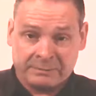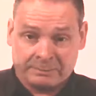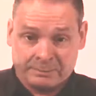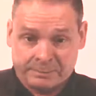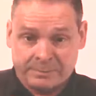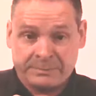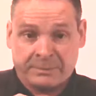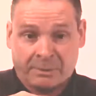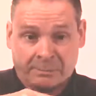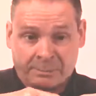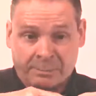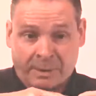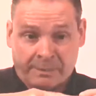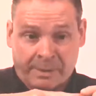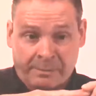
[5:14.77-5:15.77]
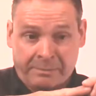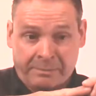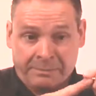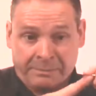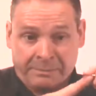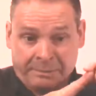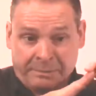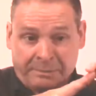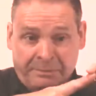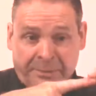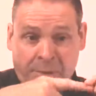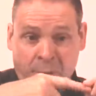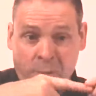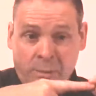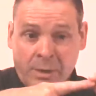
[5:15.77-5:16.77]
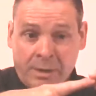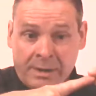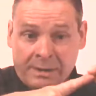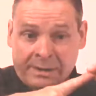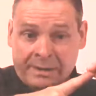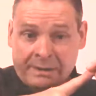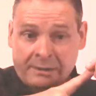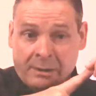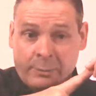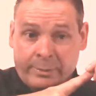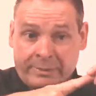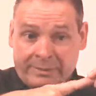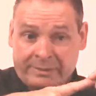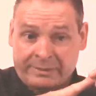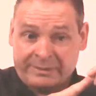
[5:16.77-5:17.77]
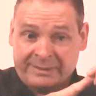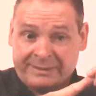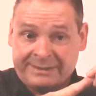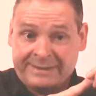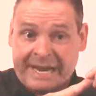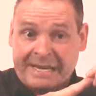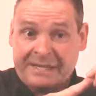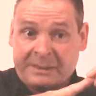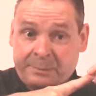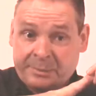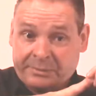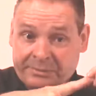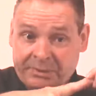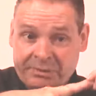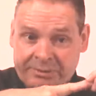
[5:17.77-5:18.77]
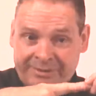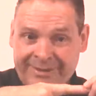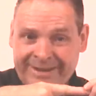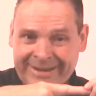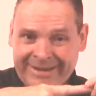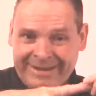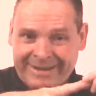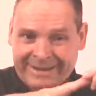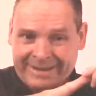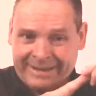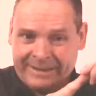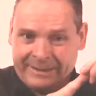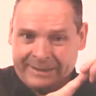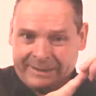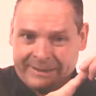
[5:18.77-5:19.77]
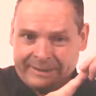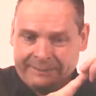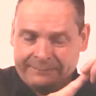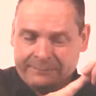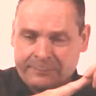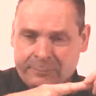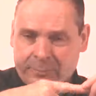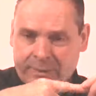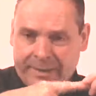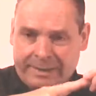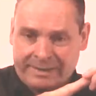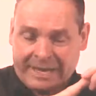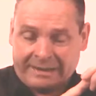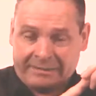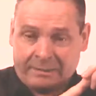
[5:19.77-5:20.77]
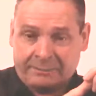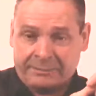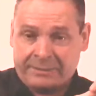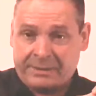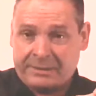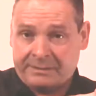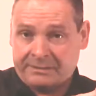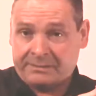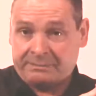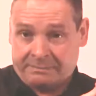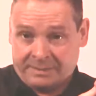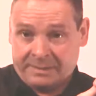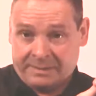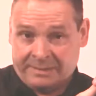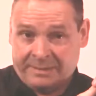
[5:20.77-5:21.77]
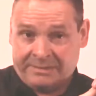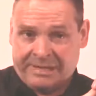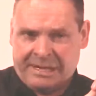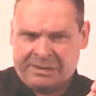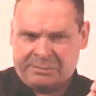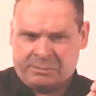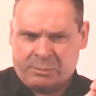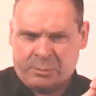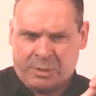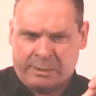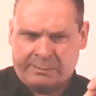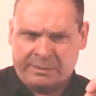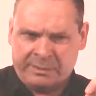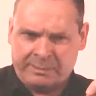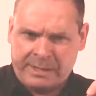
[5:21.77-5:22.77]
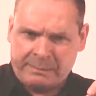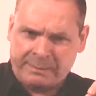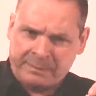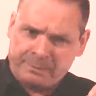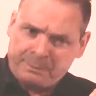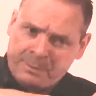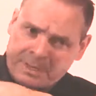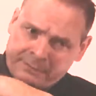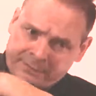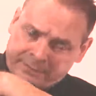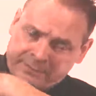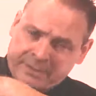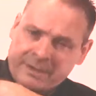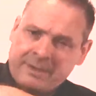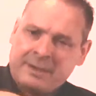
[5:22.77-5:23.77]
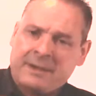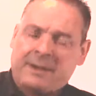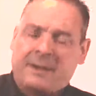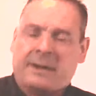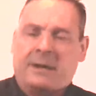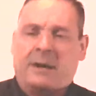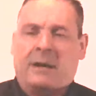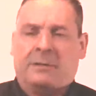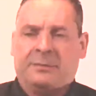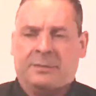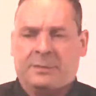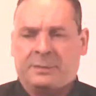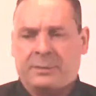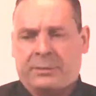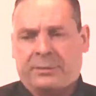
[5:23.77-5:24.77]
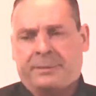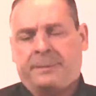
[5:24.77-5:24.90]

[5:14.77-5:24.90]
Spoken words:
so primarily so that the toe can go into this extended position. And that obviously is an essential requirement to be able to pivot off the foot.